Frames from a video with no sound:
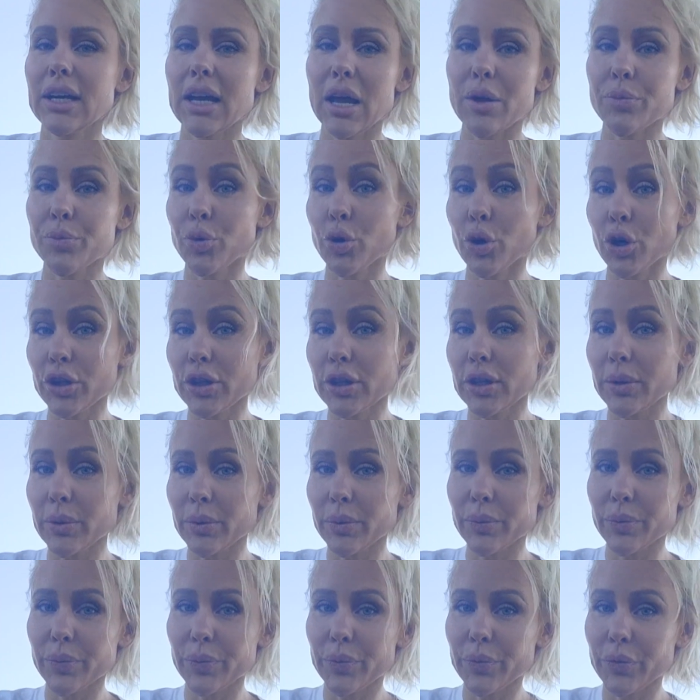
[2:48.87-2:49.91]
and put the
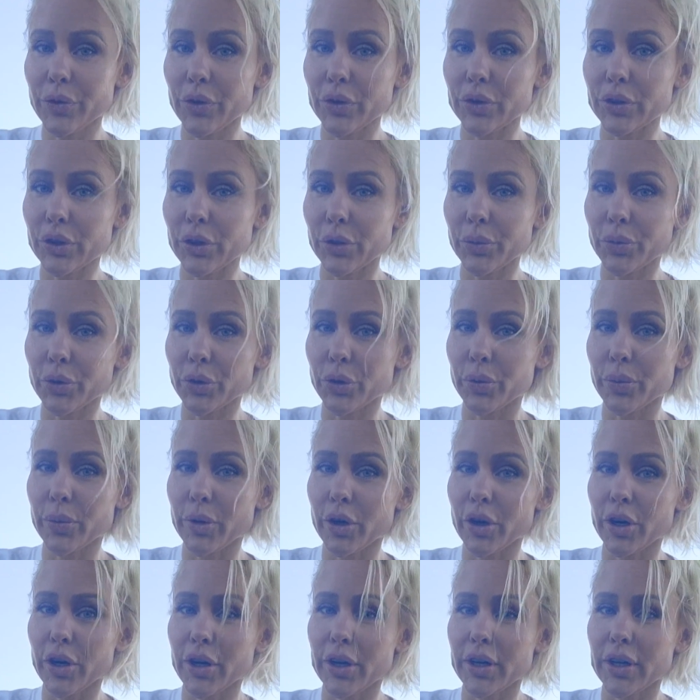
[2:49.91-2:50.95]
little
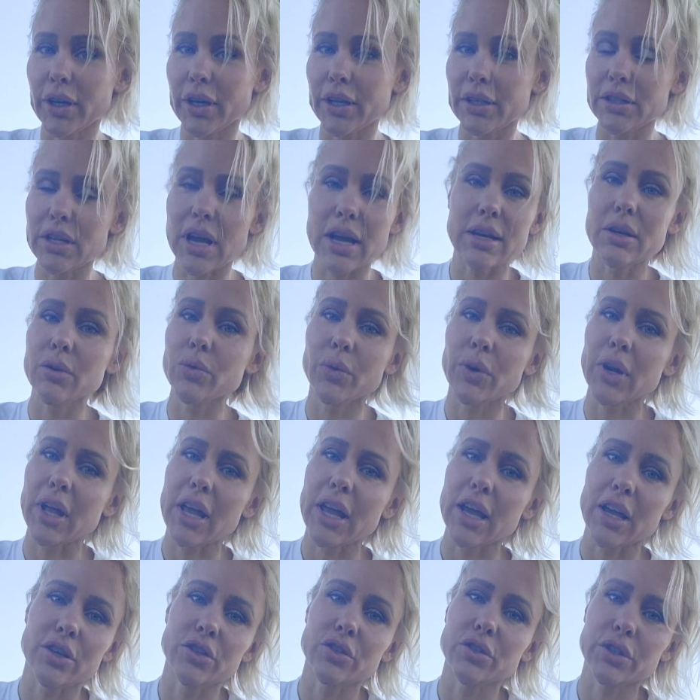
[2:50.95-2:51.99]
bluebird in. I didn't want to
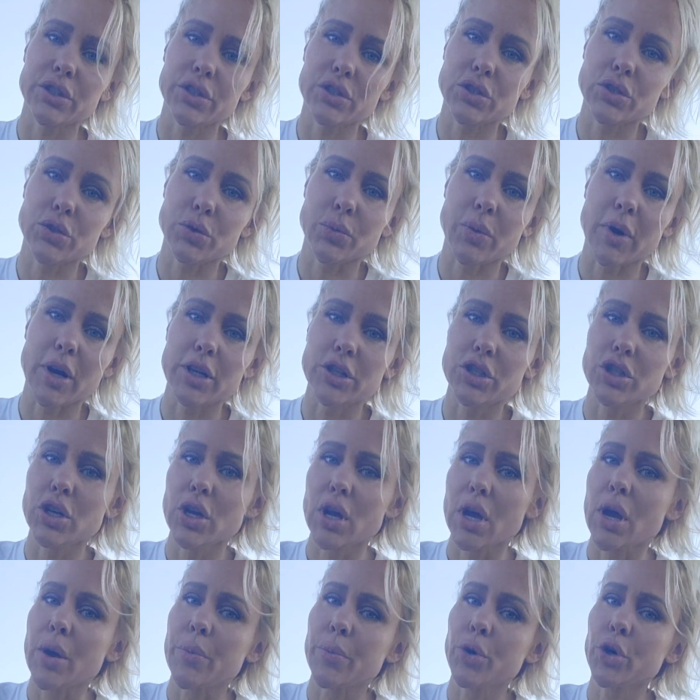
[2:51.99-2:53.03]
handle it too much.
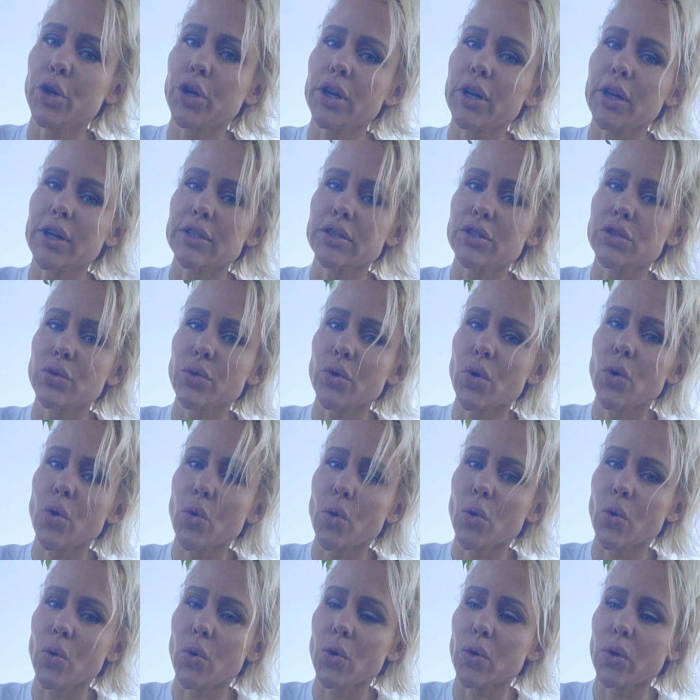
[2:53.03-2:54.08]
Put it into a
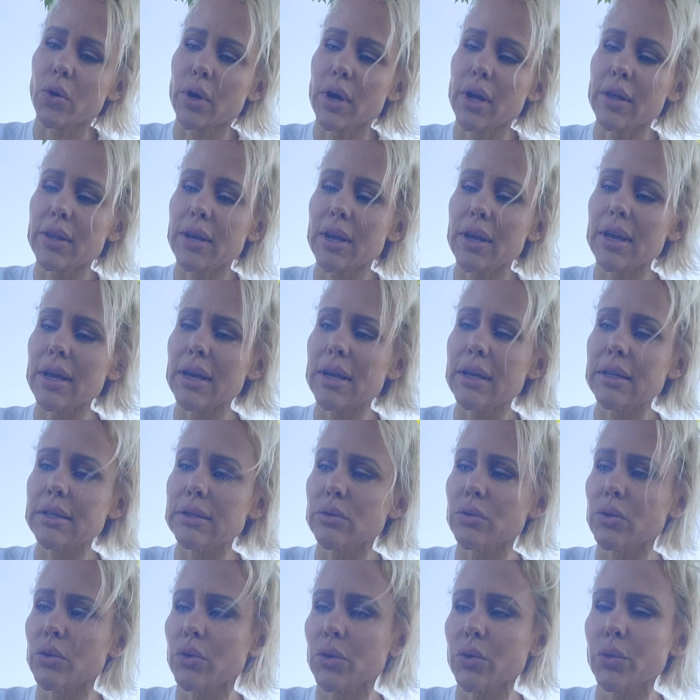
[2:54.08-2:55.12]
hole, and it
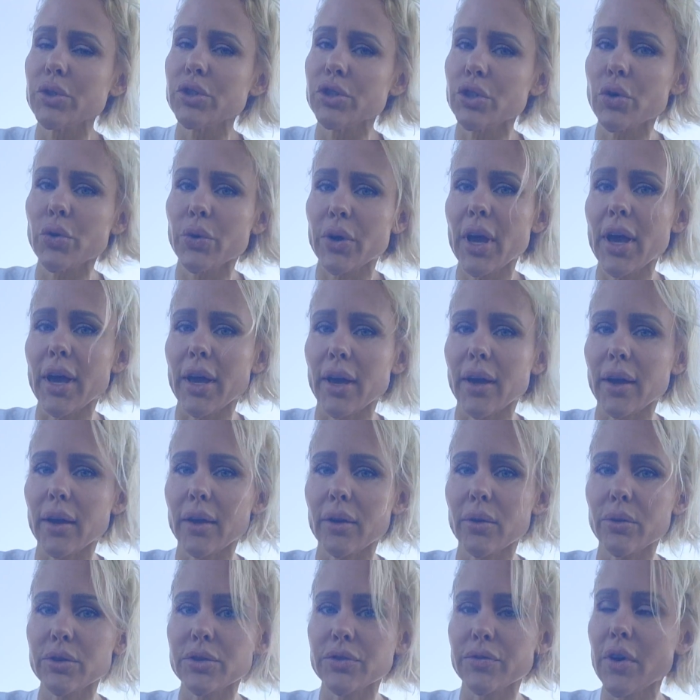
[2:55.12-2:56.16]
was okay.
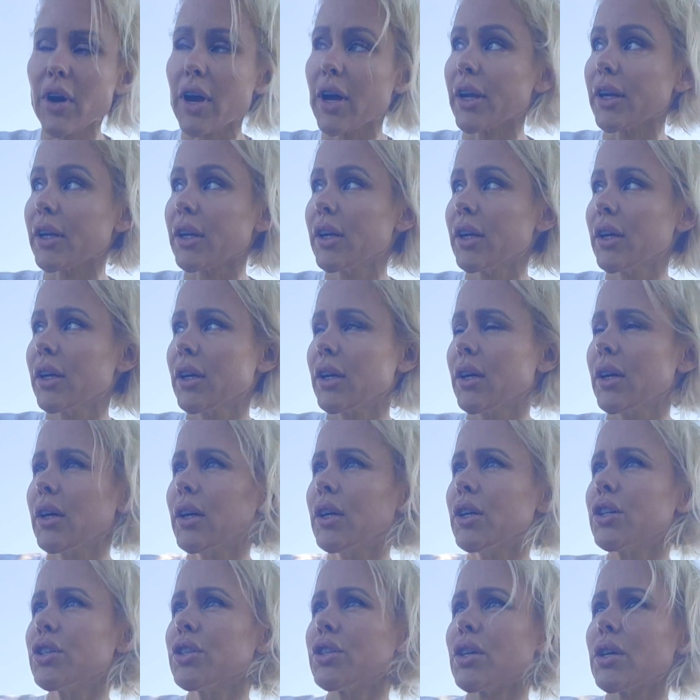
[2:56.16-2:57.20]
It was fine.
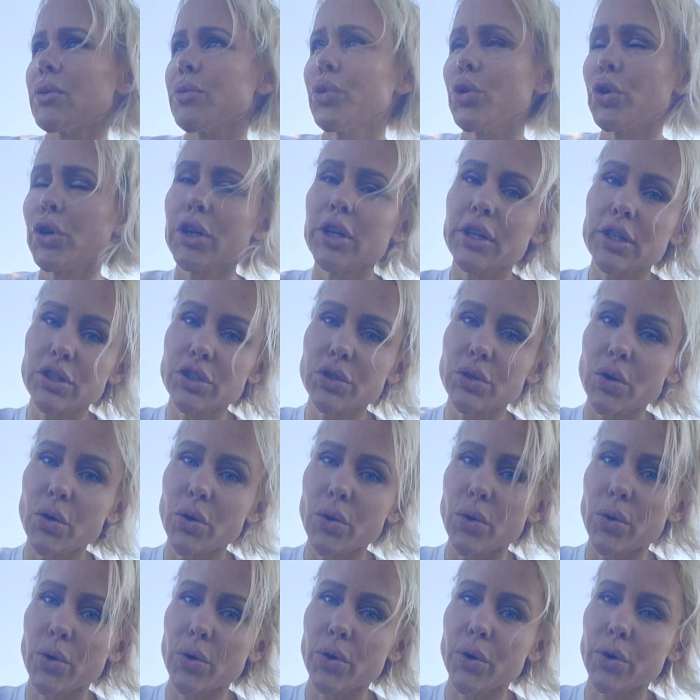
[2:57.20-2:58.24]
Put it into a
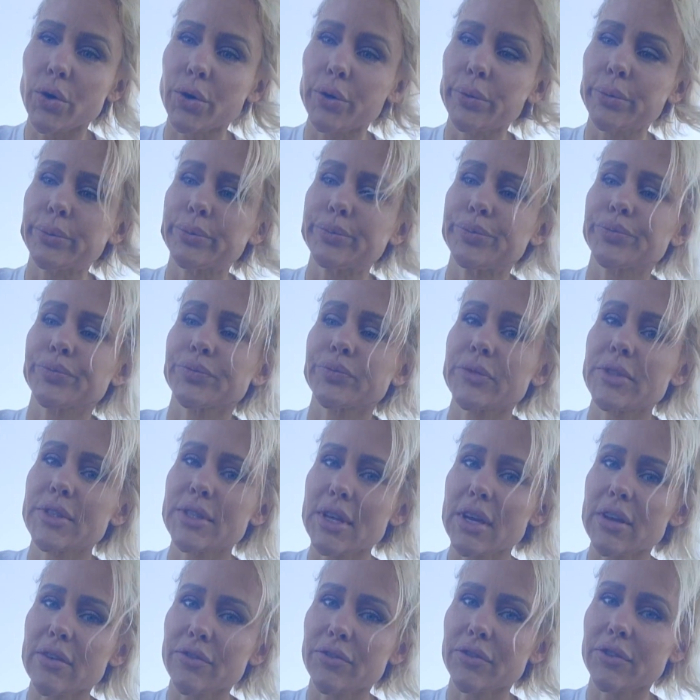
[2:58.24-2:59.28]
hole
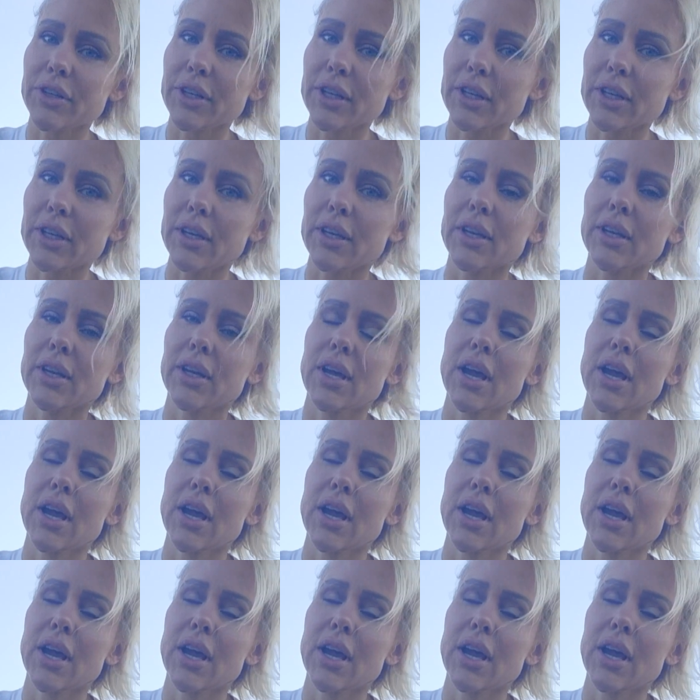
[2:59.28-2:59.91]
safely,